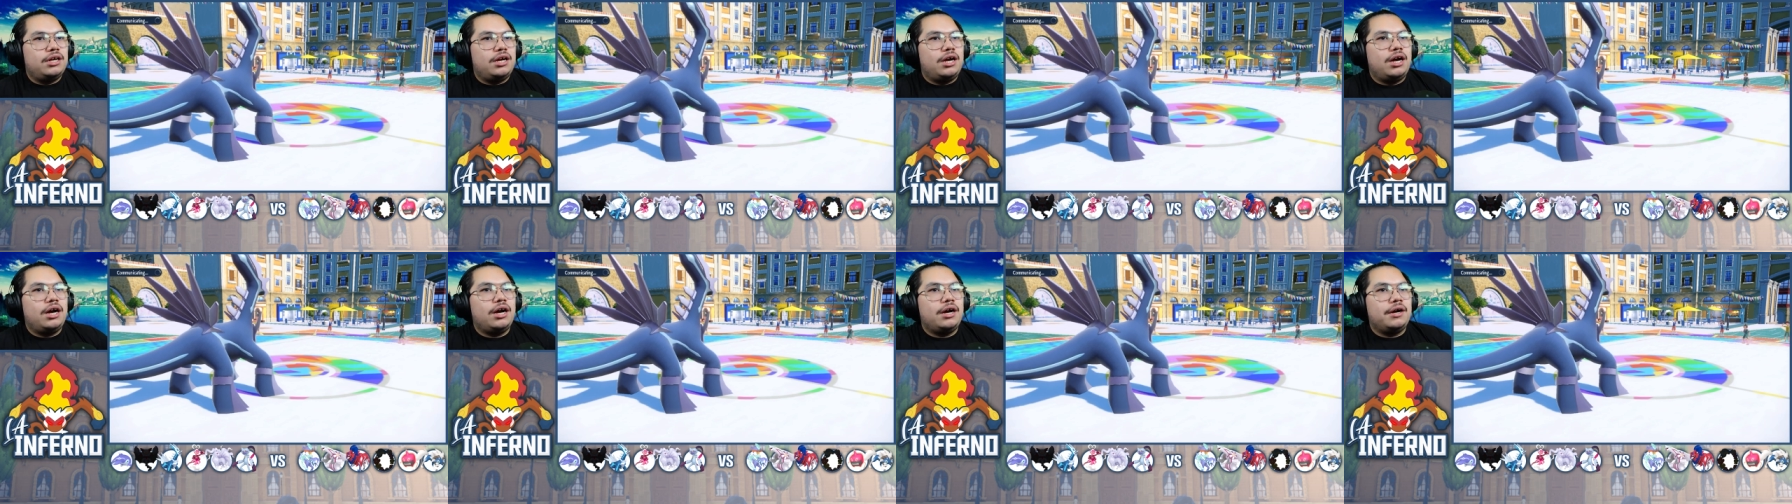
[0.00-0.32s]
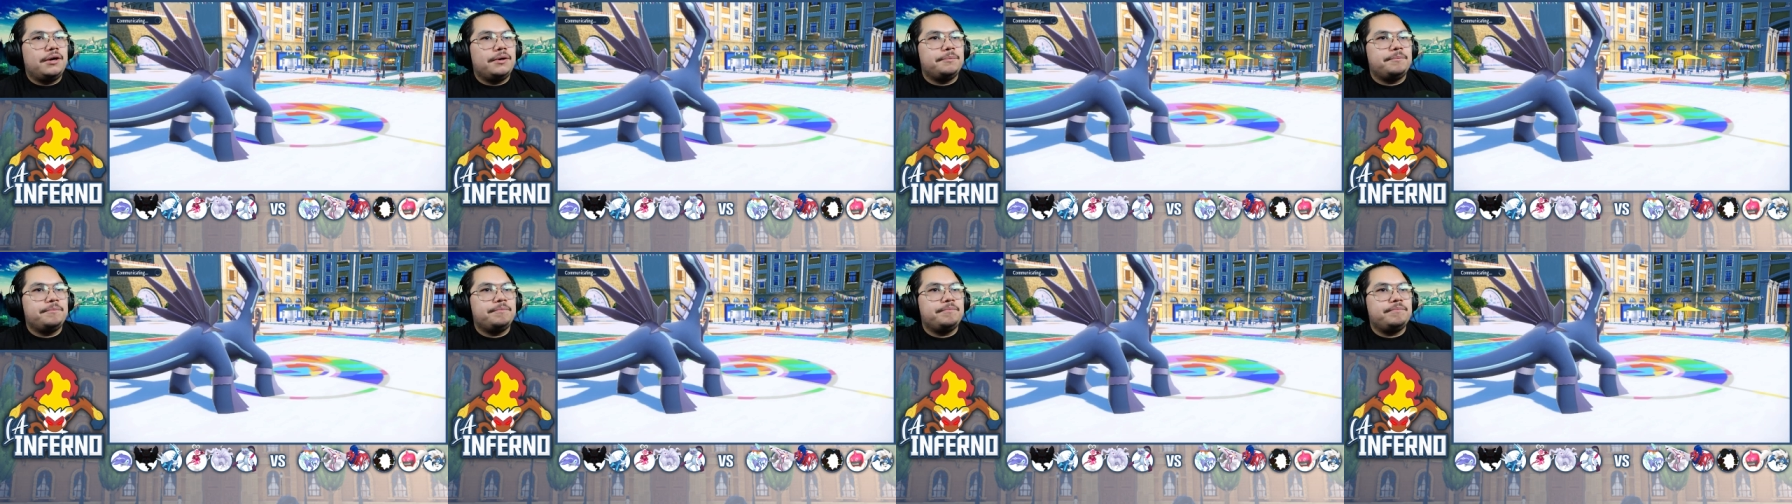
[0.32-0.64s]

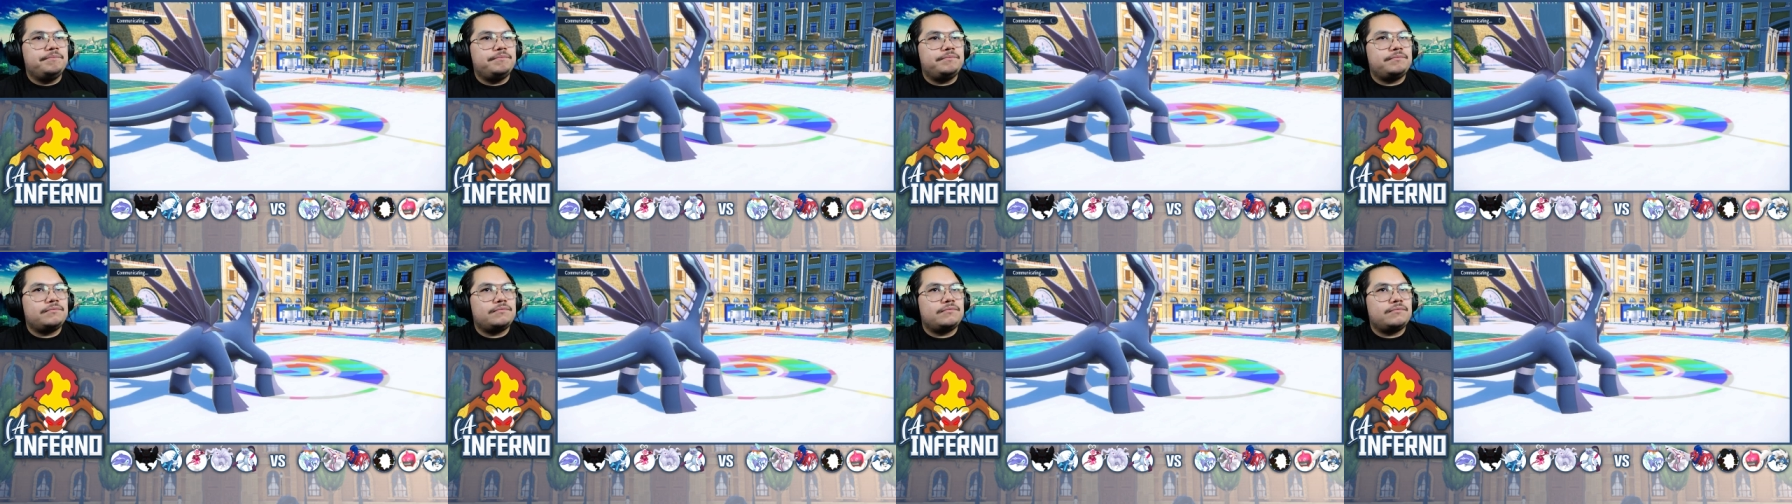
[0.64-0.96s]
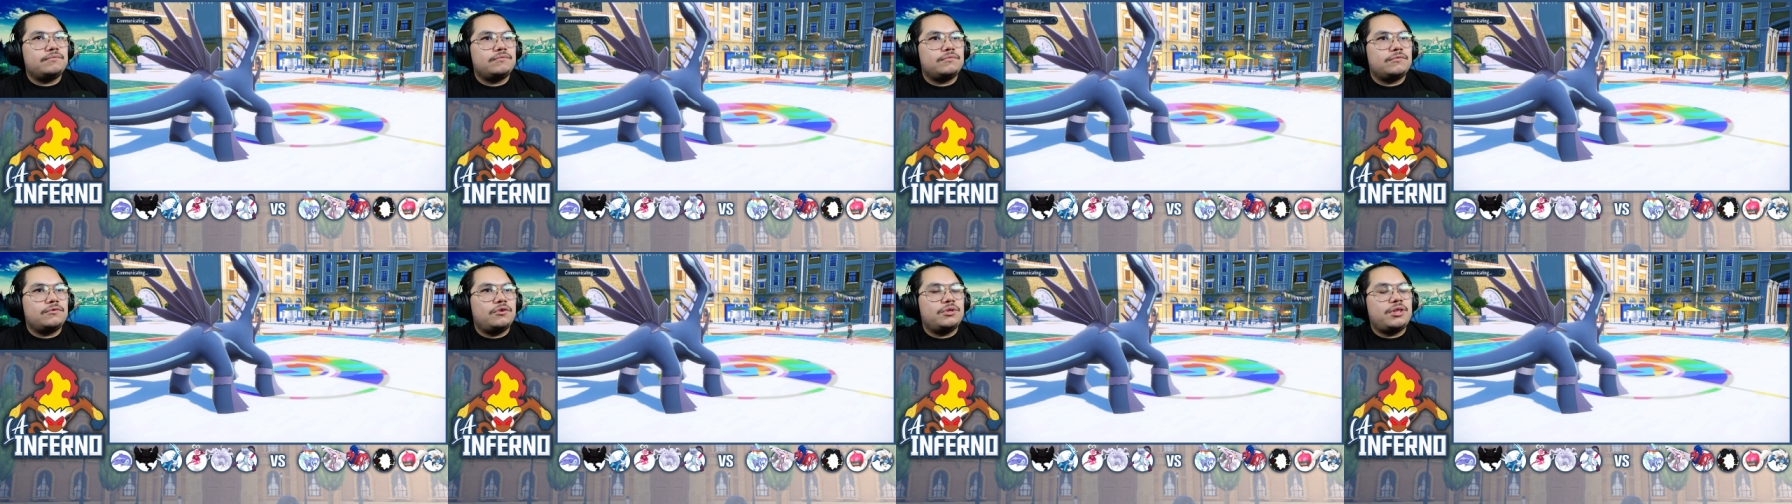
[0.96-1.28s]
um,
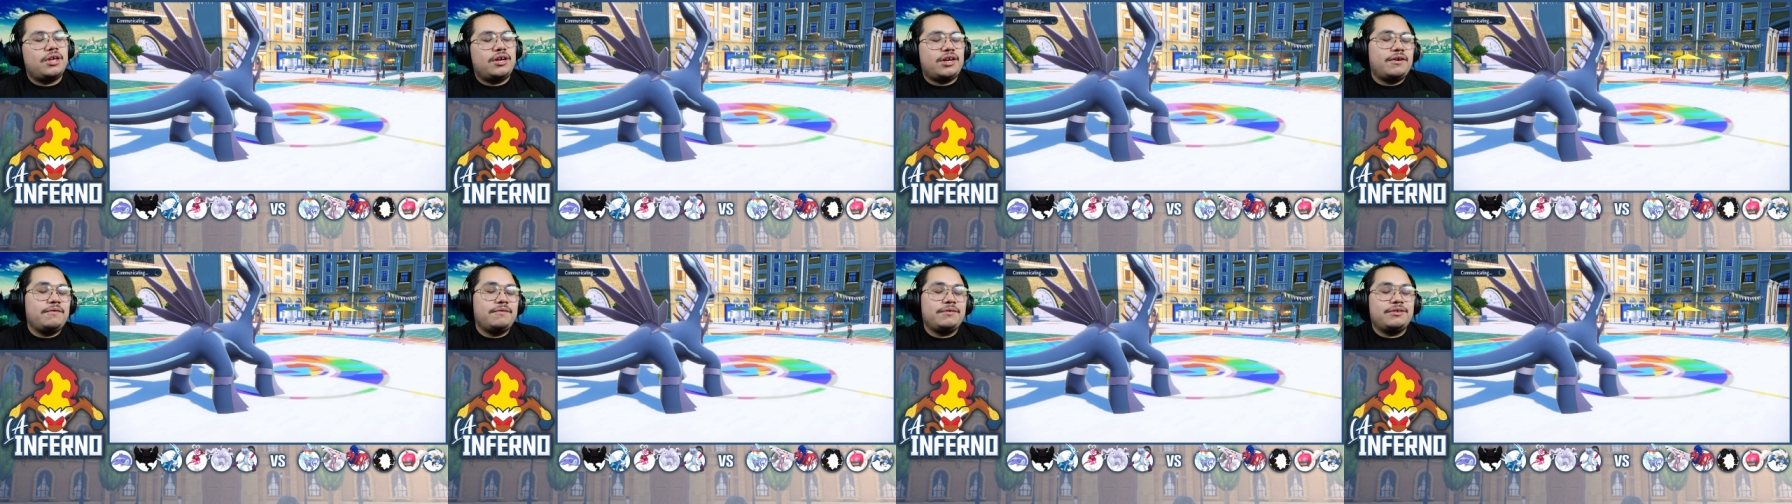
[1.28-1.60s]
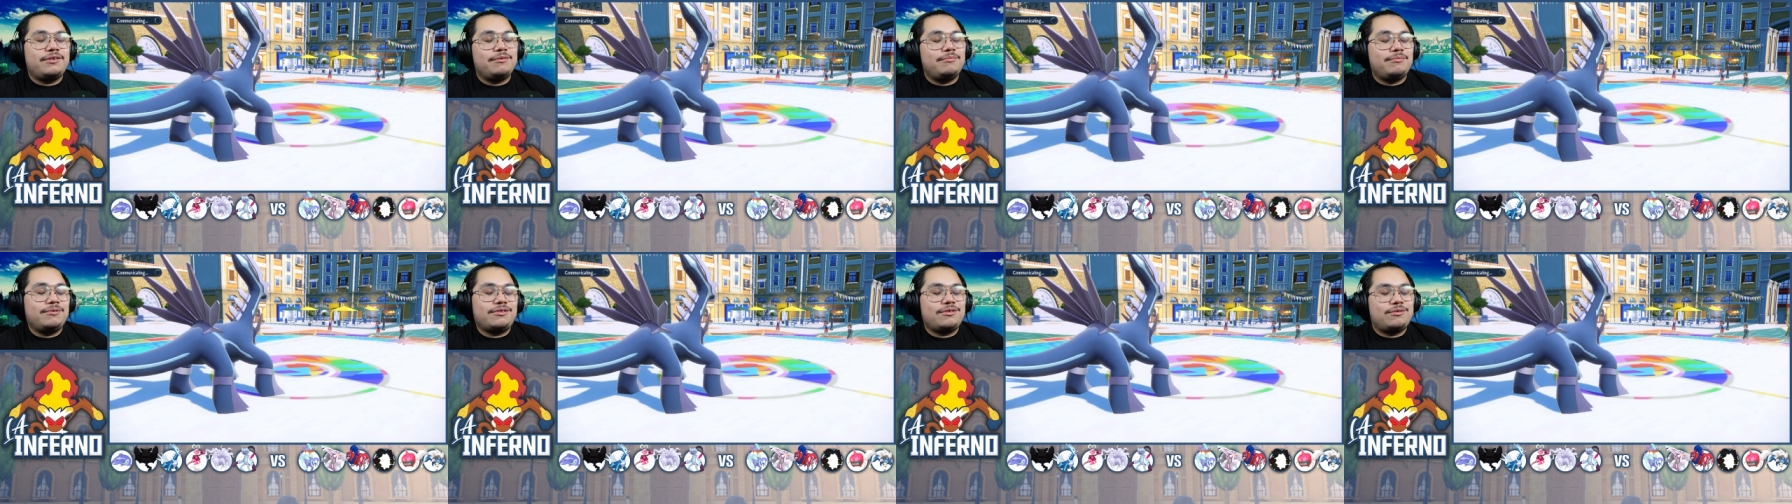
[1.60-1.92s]
without giving
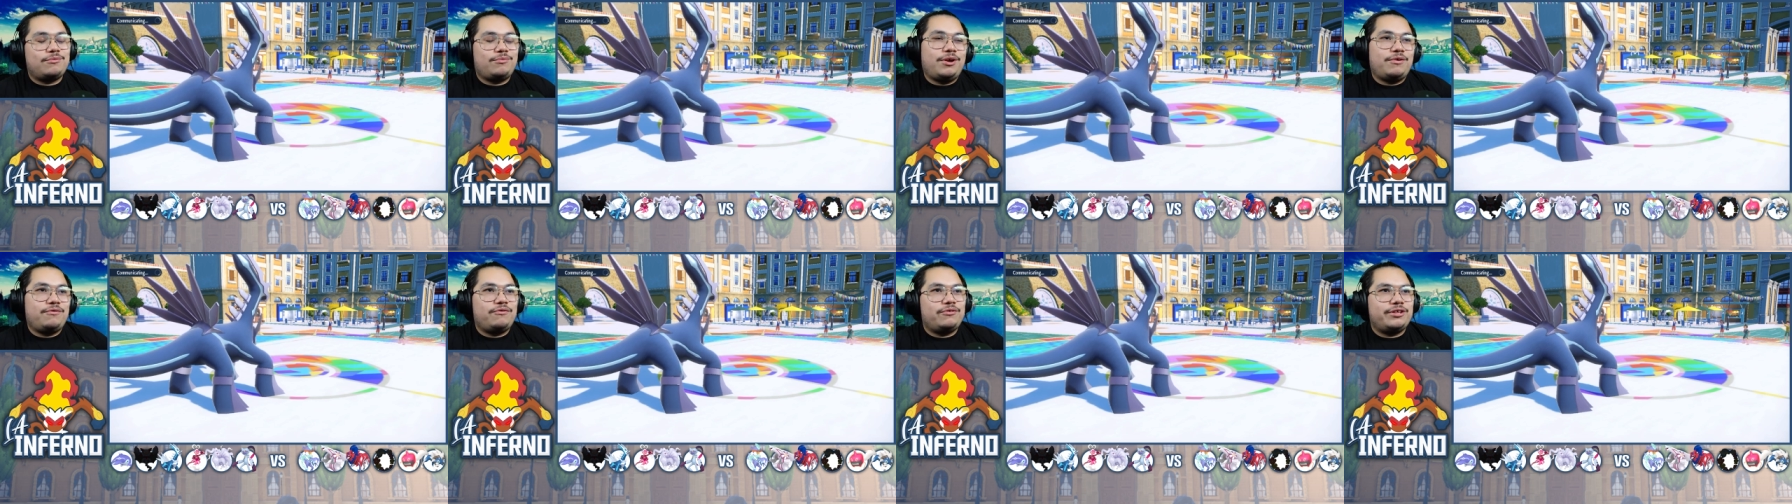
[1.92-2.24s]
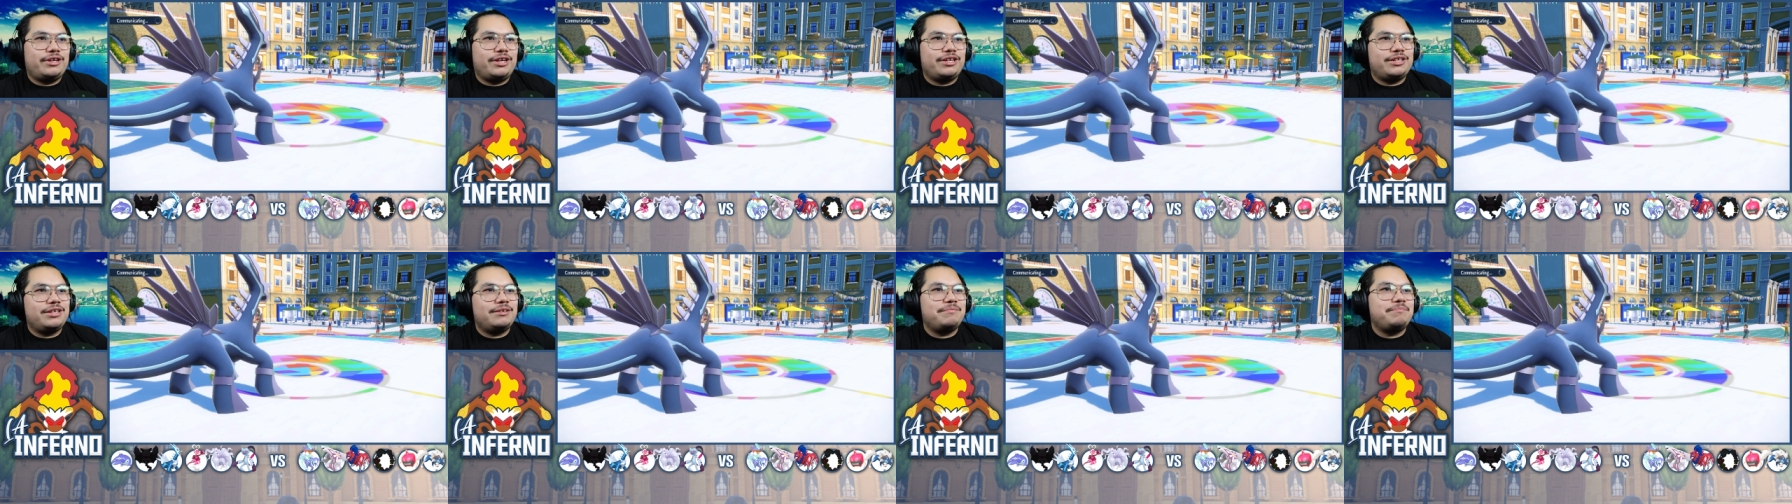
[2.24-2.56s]
too much away for
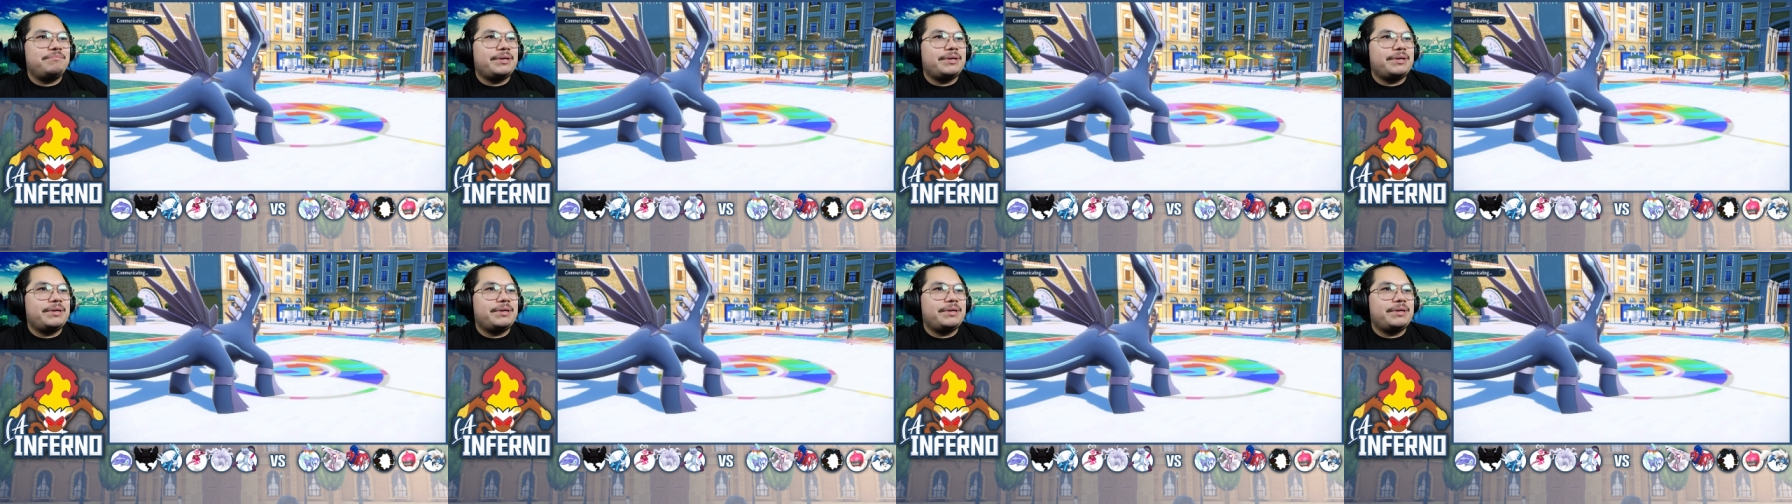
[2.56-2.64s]
the ending.